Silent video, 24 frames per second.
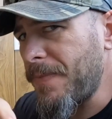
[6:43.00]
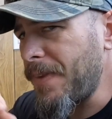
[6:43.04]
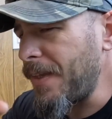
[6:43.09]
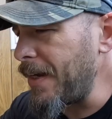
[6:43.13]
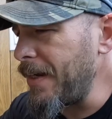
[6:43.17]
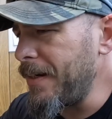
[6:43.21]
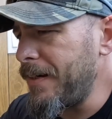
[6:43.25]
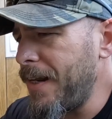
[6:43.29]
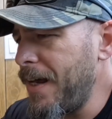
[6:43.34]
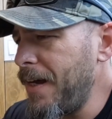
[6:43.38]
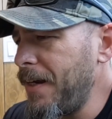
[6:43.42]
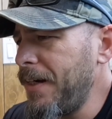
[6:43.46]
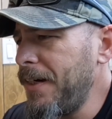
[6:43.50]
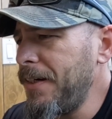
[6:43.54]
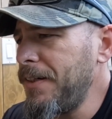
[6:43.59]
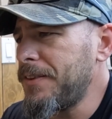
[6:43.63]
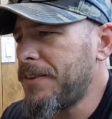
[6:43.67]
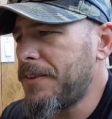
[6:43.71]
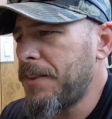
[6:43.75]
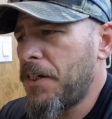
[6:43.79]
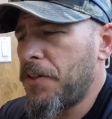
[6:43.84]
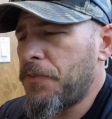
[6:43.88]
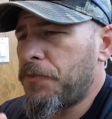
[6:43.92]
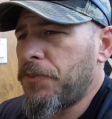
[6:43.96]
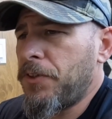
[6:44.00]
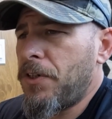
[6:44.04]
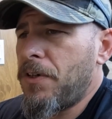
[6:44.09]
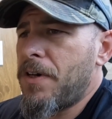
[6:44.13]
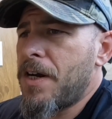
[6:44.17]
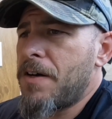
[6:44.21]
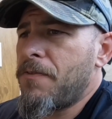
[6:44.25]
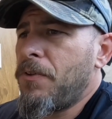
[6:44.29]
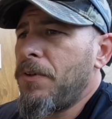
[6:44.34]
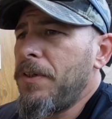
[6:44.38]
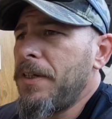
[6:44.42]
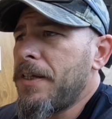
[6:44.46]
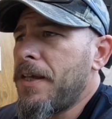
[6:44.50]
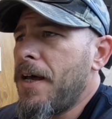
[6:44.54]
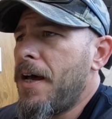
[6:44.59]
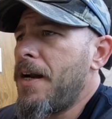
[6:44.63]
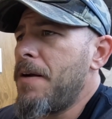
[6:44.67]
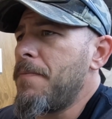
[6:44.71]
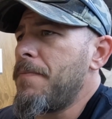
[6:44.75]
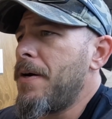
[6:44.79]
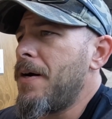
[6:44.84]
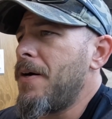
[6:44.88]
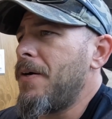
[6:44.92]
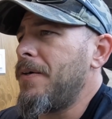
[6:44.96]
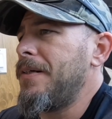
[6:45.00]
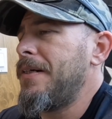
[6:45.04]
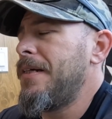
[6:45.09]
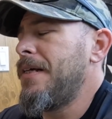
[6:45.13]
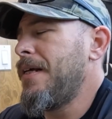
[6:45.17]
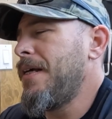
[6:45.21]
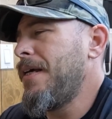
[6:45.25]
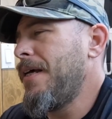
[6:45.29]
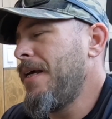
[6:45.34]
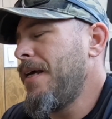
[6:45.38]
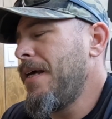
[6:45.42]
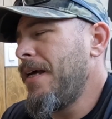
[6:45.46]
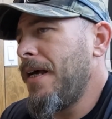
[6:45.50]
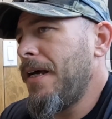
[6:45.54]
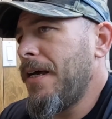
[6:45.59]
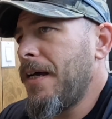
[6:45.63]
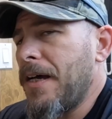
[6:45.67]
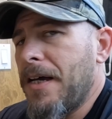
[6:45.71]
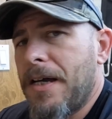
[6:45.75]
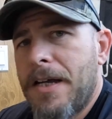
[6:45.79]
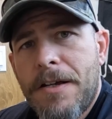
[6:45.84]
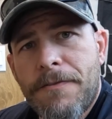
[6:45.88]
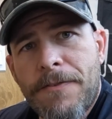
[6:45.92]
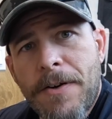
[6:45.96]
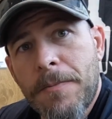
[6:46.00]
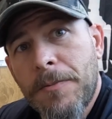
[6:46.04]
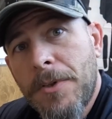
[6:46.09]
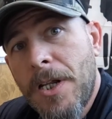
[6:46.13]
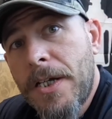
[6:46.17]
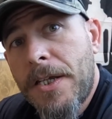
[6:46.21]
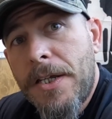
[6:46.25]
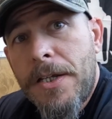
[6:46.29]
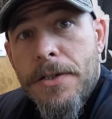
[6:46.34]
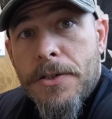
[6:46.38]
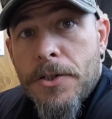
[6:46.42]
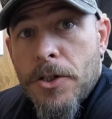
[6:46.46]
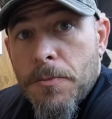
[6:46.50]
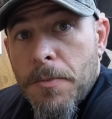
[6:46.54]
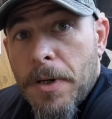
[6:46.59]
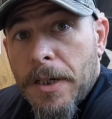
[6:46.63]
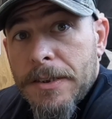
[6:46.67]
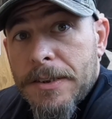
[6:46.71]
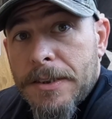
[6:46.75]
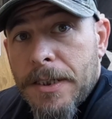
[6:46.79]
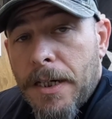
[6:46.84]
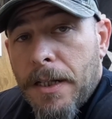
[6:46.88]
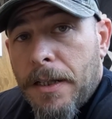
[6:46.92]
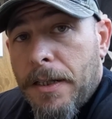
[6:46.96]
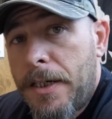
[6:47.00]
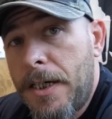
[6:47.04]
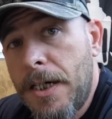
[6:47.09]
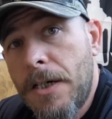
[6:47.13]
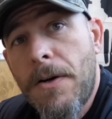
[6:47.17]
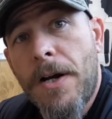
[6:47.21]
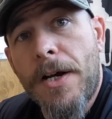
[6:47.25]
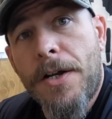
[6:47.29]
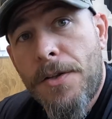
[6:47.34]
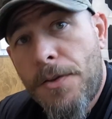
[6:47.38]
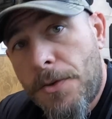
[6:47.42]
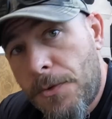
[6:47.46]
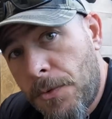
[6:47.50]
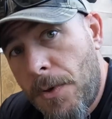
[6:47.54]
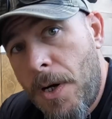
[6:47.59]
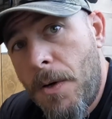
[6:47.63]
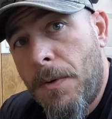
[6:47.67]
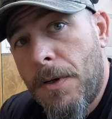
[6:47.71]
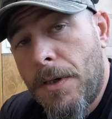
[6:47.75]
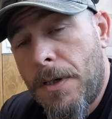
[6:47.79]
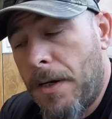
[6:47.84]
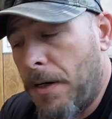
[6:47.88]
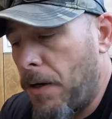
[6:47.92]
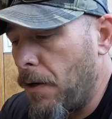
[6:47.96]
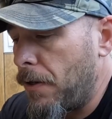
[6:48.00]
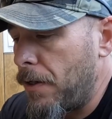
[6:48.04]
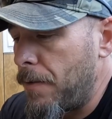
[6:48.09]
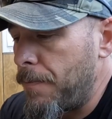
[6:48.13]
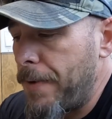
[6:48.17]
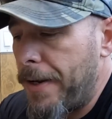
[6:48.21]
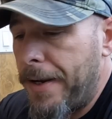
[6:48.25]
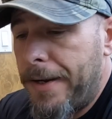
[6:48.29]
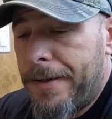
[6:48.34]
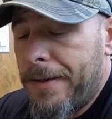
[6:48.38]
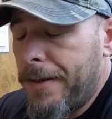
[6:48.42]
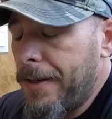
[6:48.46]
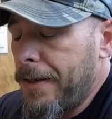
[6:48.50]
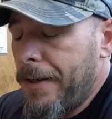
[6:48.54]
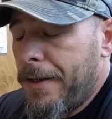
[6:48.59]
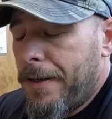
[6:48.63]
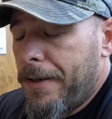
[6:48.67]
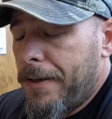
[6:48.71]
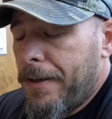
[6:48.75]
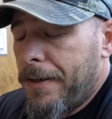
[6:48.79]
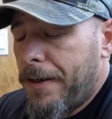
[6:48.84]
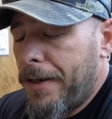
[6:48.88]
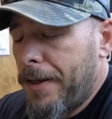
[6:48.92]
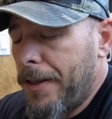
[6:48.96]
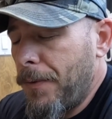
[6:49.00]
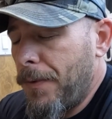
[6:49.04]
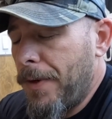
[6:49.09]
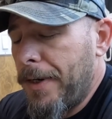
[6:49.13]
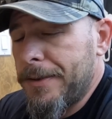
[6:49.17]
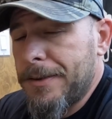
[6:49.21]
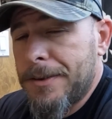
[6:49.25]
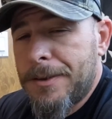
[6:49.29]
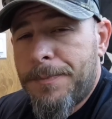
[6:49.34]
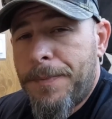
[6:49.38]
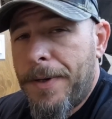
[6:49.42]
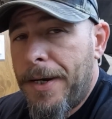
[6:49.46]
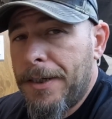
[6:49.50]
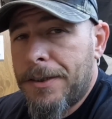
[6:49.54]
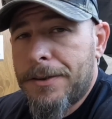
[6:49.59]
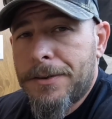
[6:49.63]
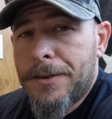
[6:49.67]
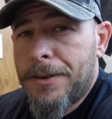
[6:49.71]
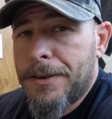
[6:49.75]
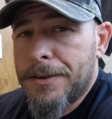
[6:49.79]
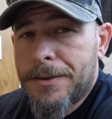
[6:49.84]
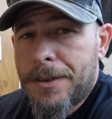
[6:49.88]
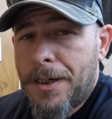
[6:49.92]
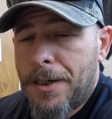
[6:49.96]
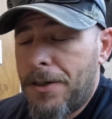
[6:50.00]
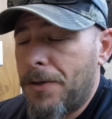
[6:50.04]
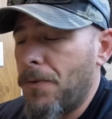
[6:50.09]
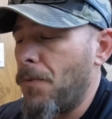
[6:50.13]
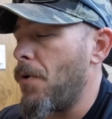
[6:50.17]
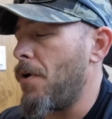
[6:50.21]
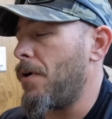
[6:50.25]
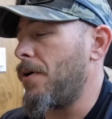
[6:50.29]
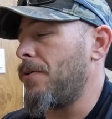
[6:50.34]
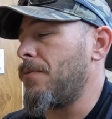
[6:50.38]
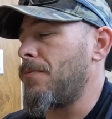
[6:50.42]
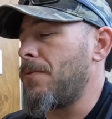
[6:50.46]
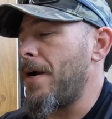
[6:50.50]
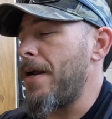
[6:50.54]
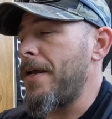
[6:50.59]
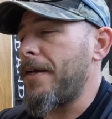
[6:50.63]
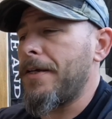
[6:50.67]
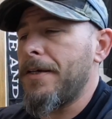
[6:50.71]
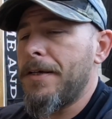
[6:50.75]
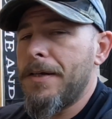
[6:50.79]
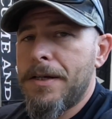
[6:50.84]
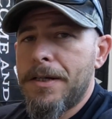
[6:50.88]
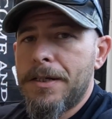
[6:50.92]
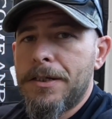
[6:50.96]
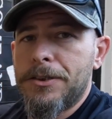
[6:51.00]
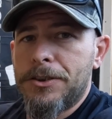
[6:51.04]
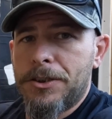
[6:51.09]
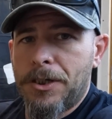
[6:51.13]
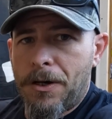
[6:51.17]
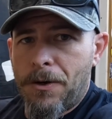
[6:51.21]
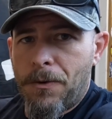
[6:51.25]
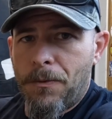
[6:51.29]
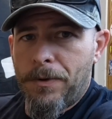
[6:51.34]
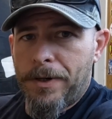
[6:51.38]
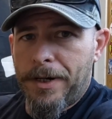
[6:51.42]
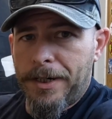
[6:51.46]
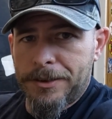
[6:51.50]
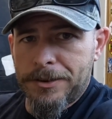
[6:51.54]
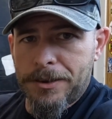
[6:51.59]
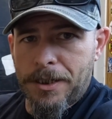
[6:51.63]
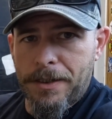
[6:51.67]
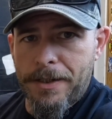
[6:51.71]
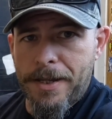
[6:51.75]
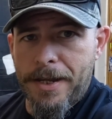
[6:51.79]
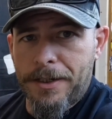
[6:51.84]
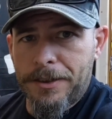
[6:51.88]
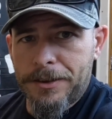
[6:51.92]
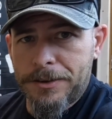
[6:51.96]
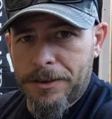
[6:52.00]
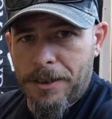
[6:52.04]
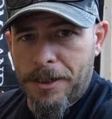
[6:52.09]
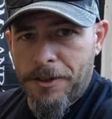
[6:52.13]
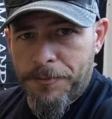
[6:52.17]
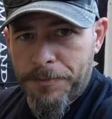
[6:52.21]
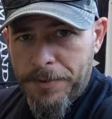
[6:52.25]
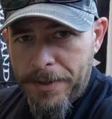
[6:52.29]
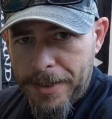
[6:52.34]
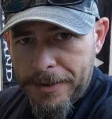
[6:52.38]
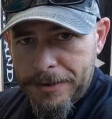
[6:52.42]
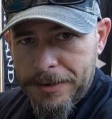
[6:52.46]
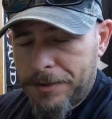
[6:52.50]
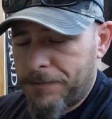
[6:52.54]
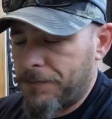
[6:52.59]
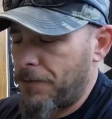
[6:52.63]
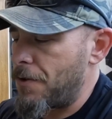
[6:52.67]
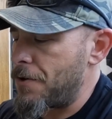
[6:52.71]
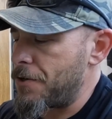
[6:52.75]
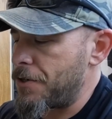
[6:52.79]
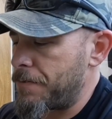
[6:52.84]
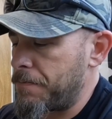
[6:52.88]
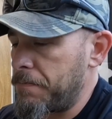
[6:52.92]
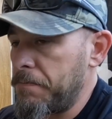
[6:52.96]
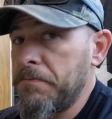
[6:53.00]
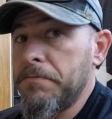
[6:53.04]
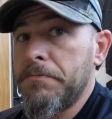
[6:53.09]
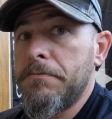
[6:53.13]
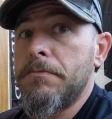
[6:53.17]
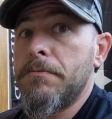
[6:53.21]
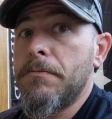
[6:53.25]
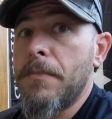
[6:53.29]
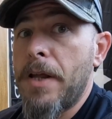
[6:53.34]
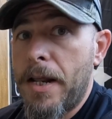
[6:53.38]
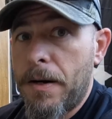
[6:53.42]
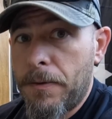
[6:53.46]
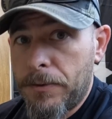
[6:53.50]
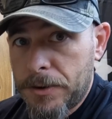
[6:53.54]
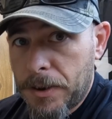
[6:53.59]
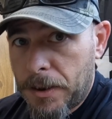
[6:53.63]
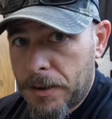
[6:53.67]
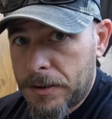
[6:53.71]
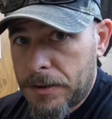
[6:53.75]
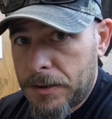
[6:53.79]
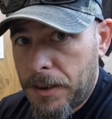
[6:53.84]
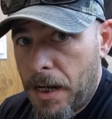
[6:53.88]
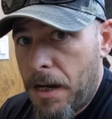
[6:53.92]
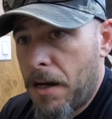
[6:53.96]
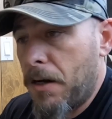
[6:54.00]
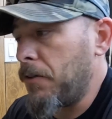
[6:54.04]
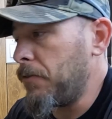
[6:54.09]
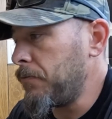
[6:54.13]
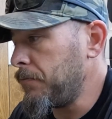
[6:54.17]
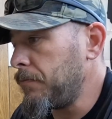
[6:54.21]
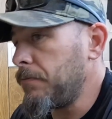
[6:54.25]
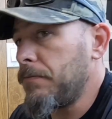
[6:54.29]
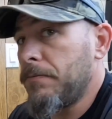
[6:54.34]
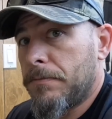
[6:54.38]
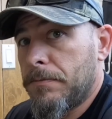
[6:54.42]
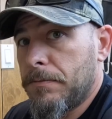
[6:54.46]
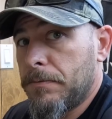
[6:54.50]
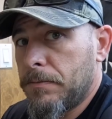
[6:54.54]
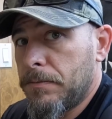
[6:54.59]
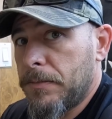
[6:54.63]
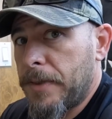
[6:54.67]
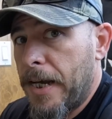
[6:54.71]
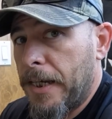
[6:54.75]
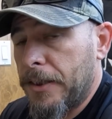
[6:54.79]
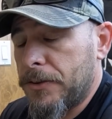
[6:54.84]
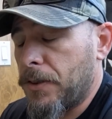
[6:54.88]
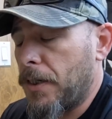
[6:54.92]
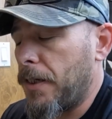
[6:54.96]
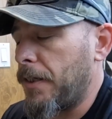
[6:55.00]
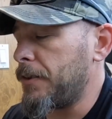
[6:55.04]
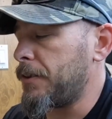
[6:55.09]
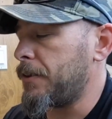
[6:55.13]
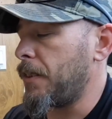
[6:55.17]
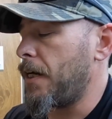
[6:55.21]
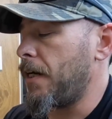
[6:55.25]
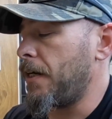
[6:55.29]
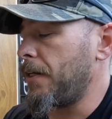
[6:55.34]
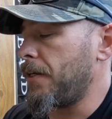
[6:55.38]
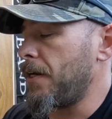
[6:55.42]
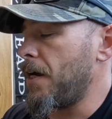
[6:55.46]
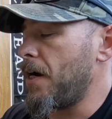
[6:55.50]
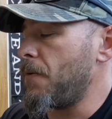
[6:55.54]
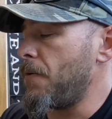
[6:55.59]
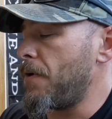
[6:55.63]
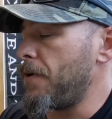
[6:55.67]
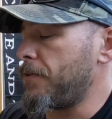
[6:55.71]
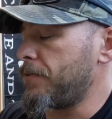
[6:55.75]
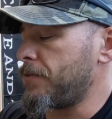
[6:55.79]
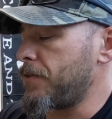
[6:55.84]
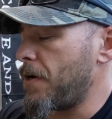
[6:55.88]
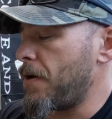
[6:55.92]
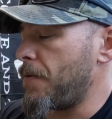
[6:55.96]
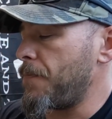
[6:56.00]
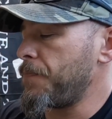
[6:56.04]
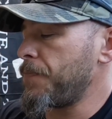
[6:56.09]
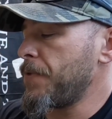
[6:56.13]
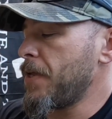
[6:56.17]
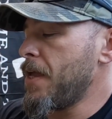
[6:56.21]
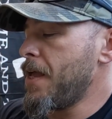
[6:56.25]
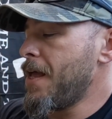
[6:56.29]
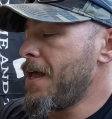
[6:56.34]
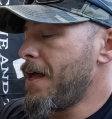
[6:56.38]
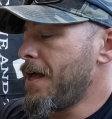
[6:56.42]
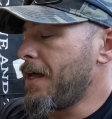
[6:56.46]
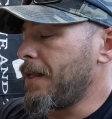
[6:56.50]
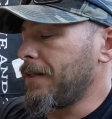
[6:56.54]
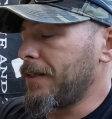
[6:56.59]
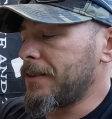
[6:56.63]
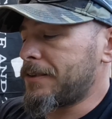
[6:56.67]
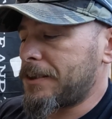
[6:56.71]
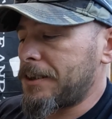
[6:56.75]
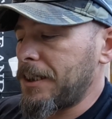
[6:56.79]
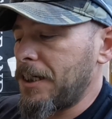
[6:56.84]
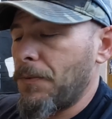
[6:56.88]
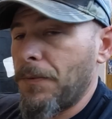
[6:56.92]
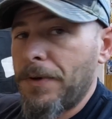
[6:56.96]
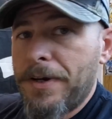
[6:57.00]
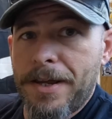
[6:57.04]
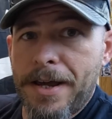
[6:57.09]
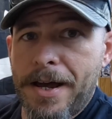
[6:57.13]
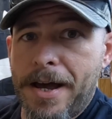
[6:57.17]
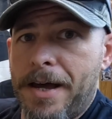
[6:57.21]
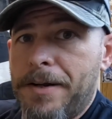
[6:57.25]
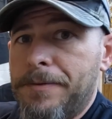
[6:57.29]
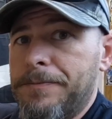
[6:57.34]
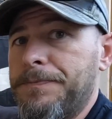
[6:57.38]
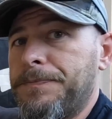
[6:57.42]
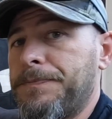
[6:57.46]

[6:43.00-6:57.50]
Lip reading: And down here in South Florida, I've only got about, if I'm lucky, 2 months out of the year I can throw a hard bait. Otherwise, it's basically just an underwater rake. So when I saw they had a soft plastic version and it was on sale, that's what I decided to go with. So let's see what we got.